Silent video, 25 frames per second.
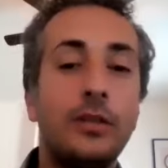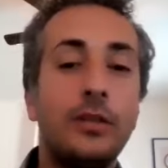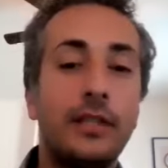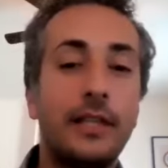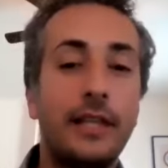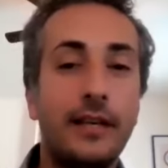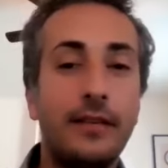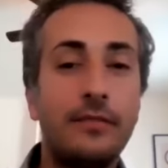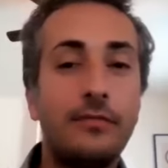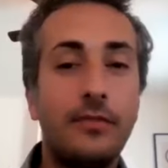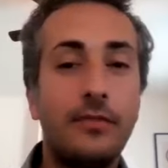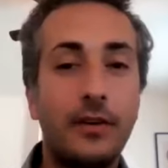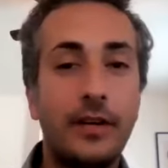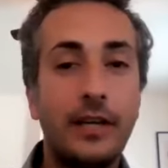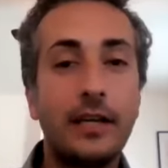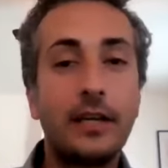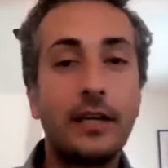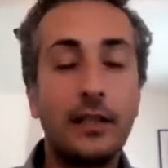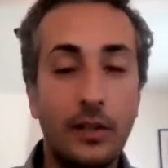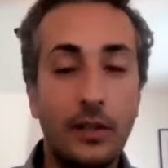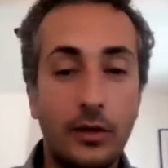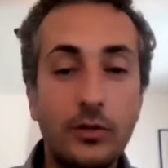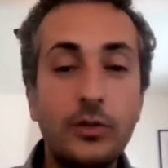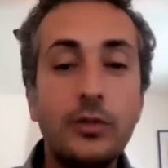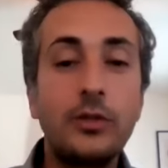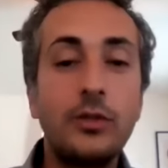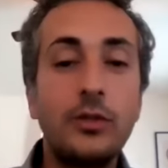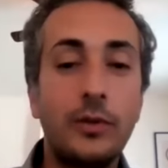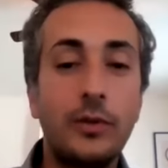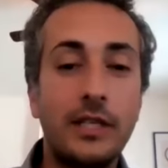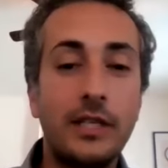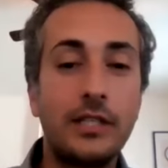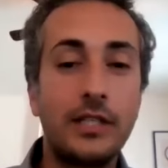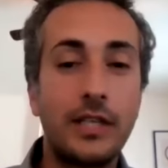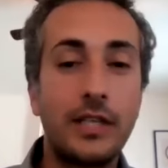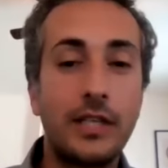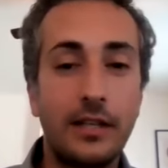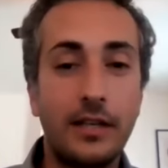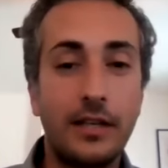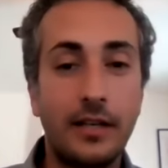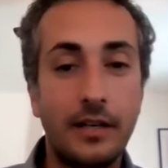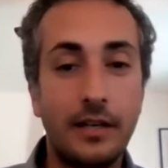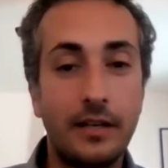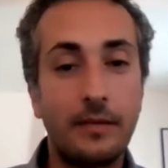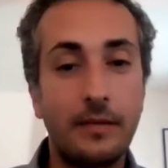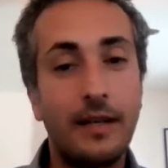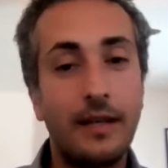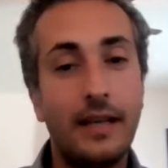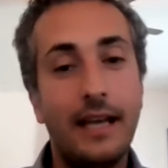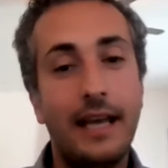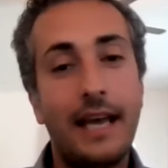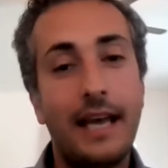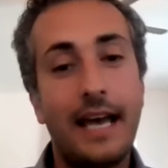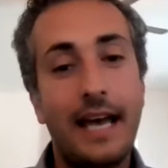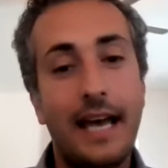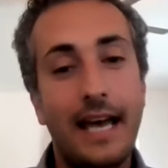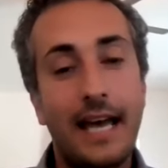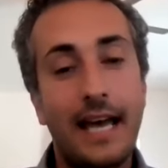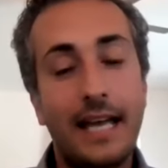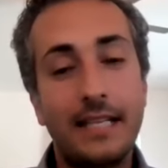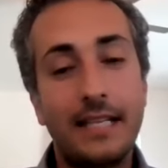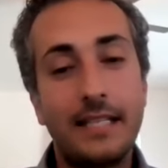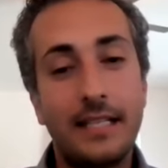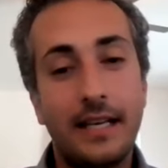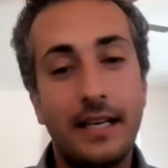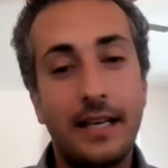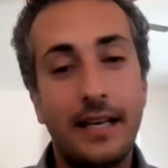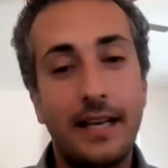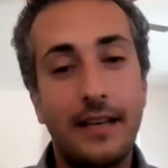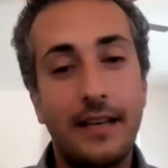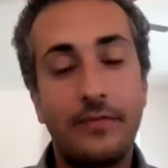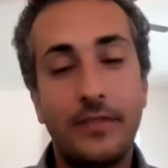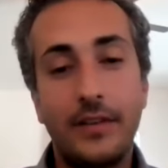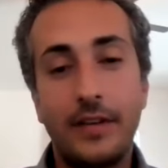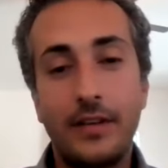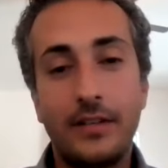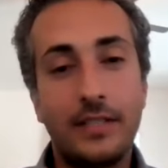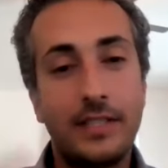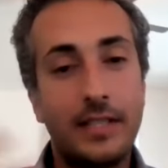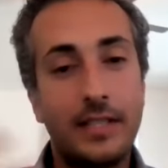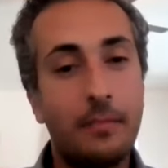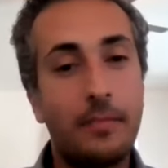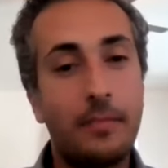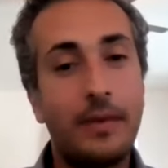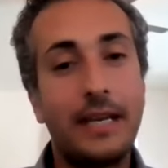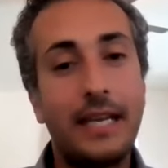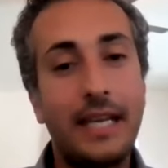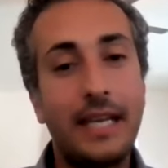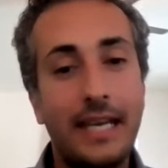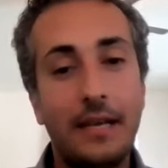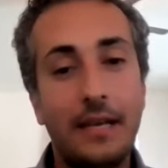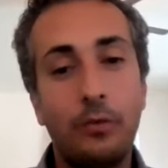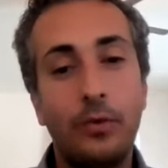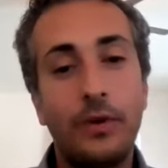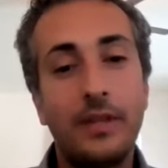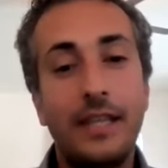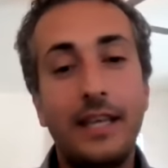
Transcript: to live very close to each other. And uh, if there's somebody